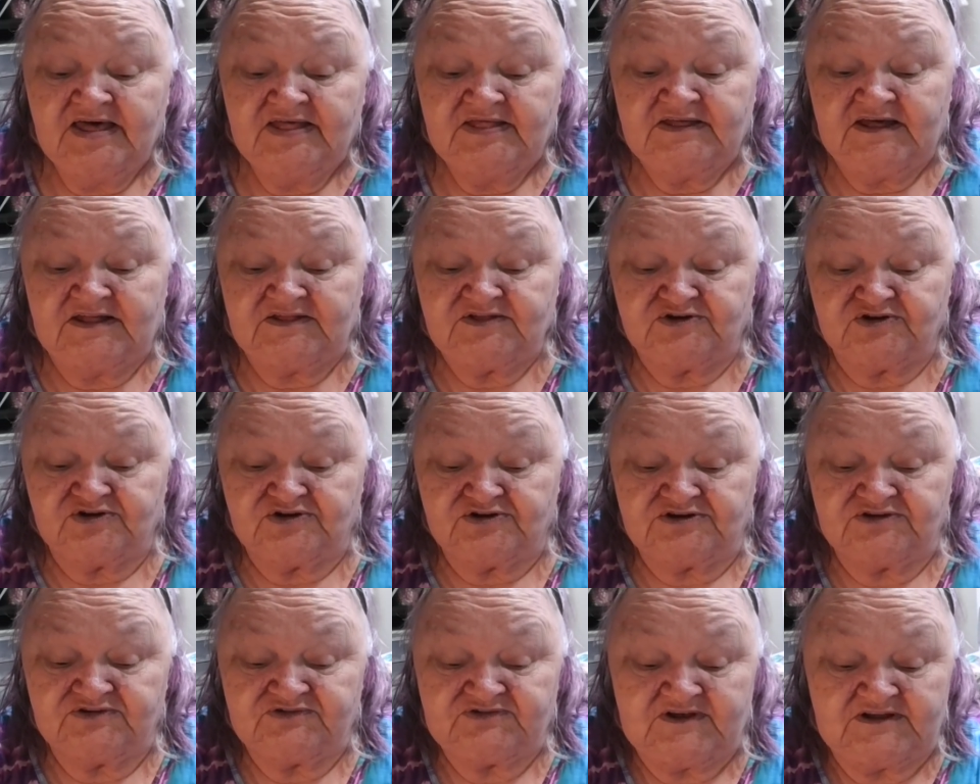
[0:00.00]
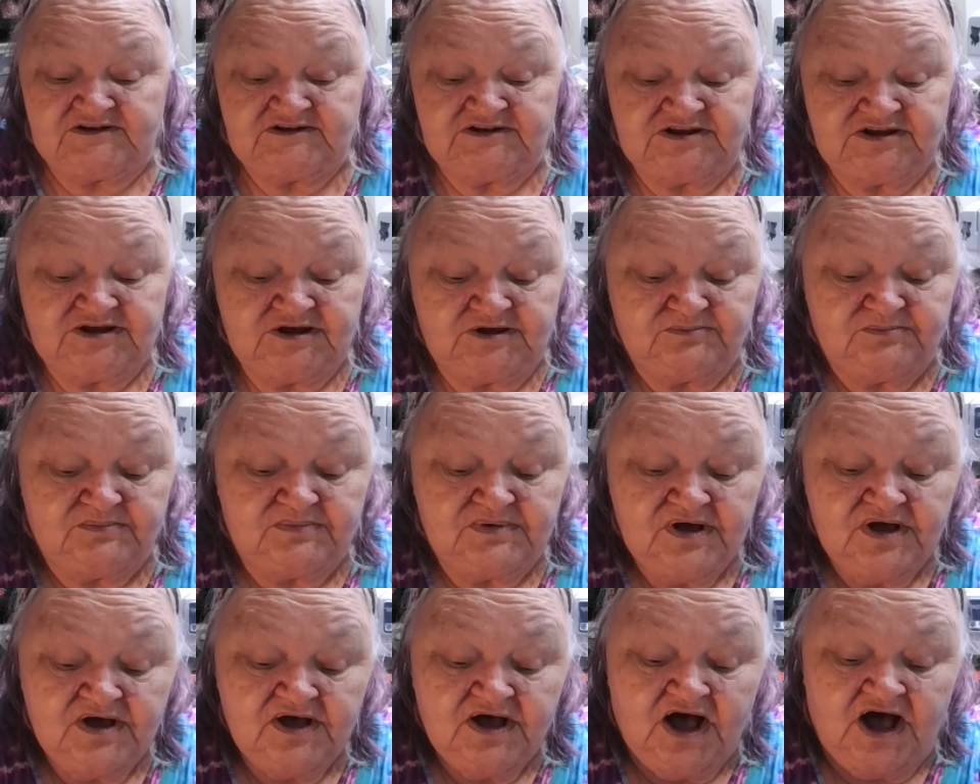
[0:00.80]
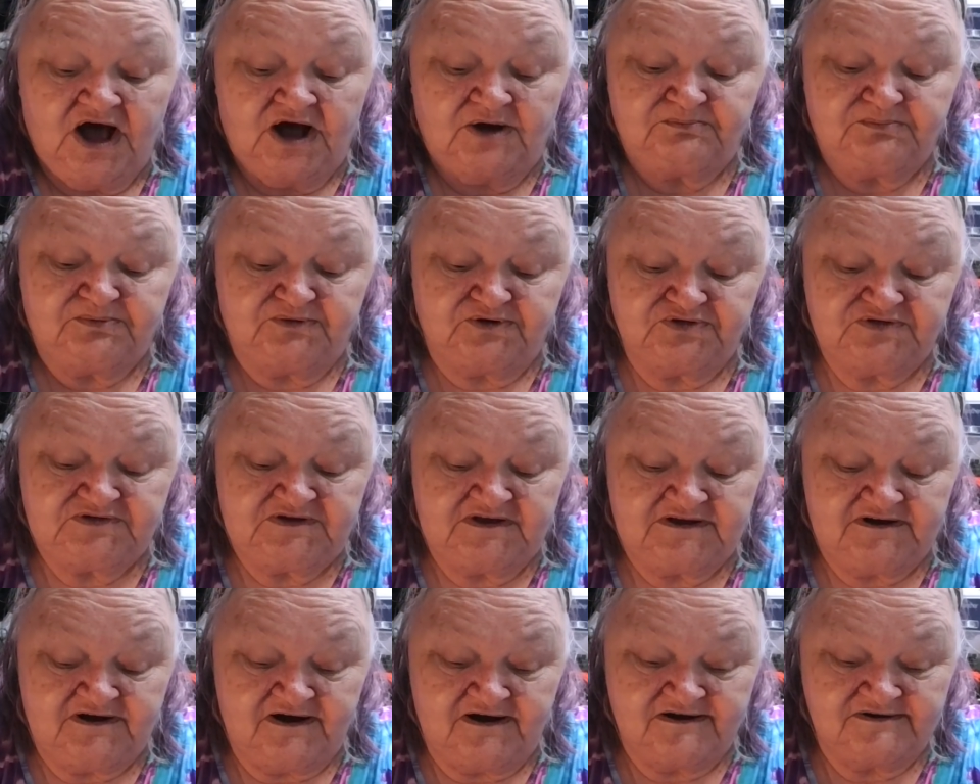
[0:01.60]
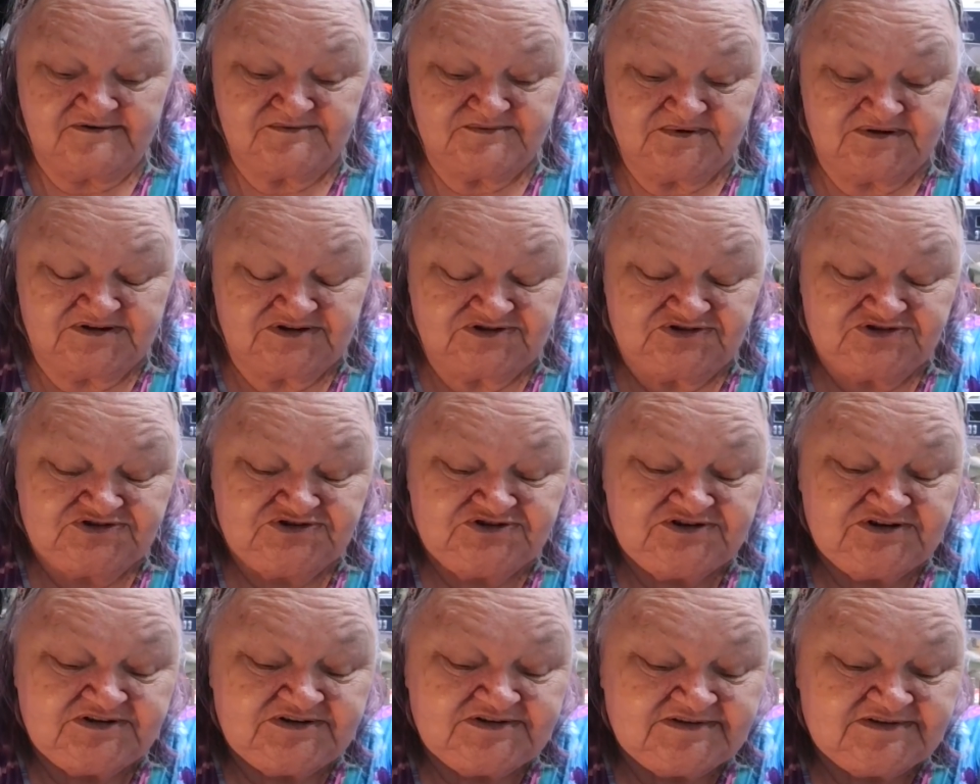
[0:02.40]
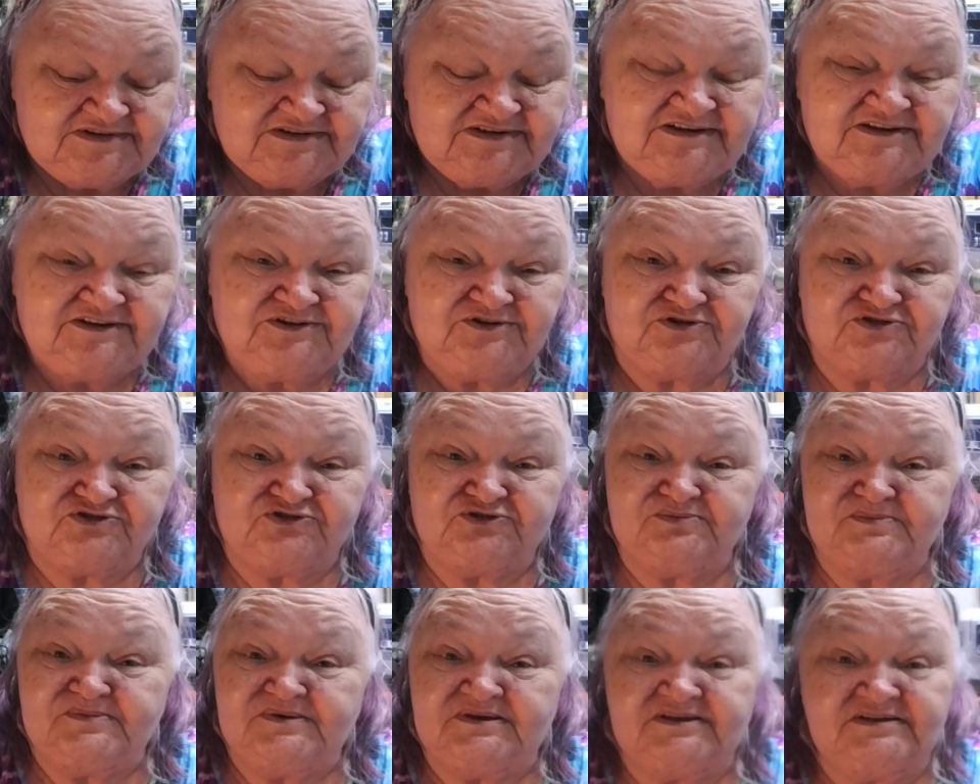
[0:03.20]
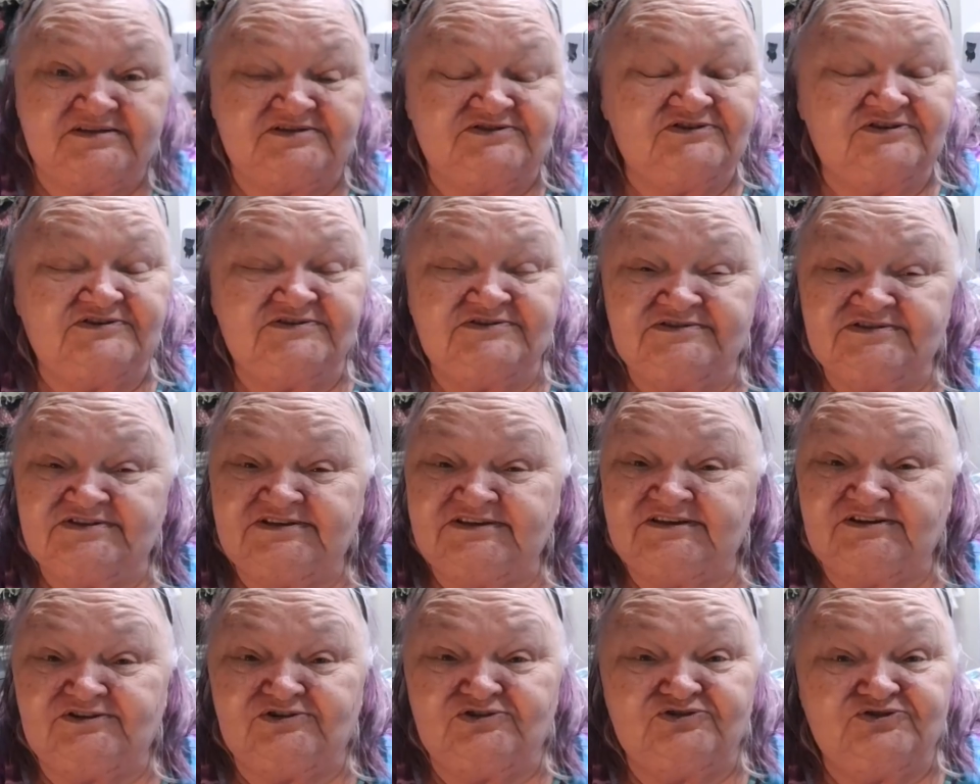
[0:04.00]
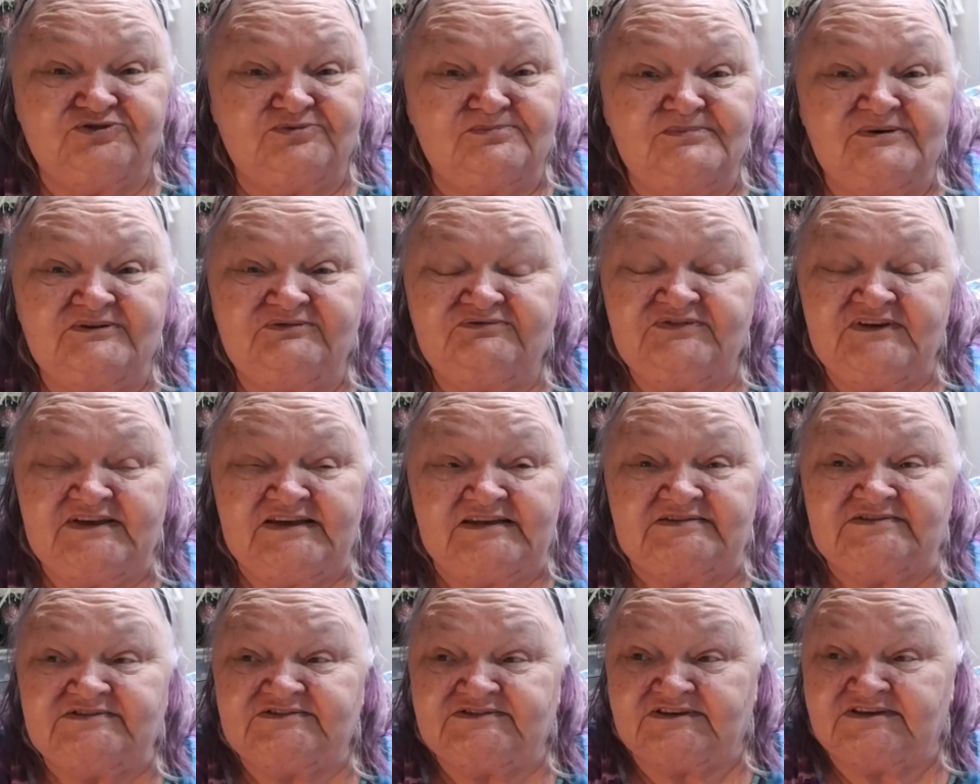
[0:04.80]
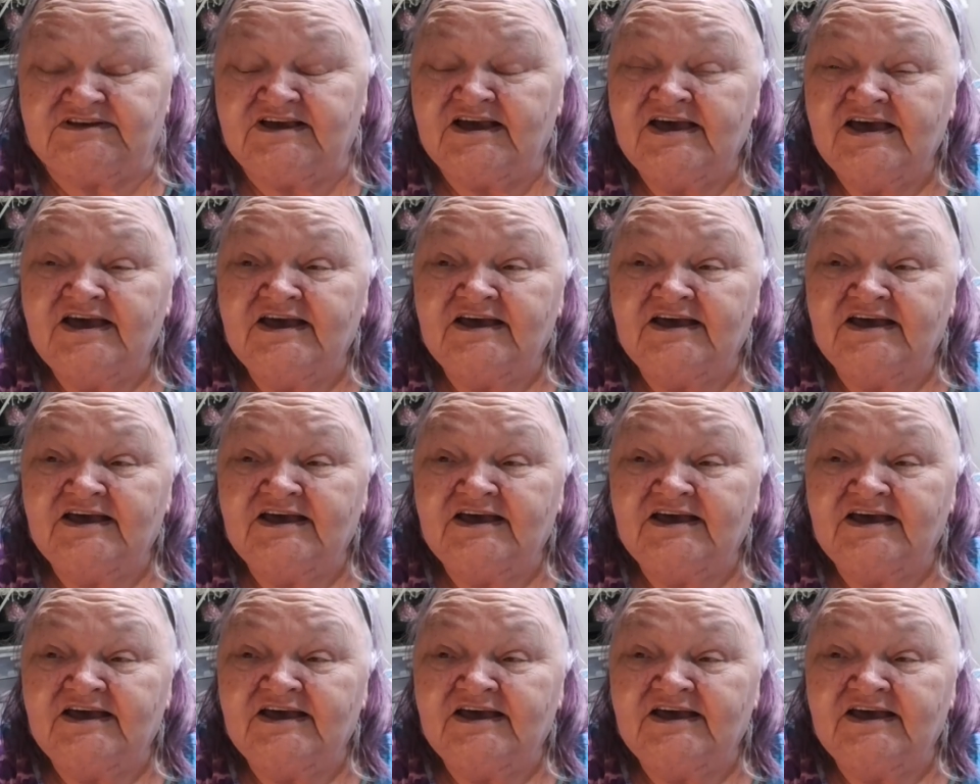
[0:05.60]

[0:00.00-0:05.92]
that they're going to send him a birthday card, which just tickles me, just tickles my fancy.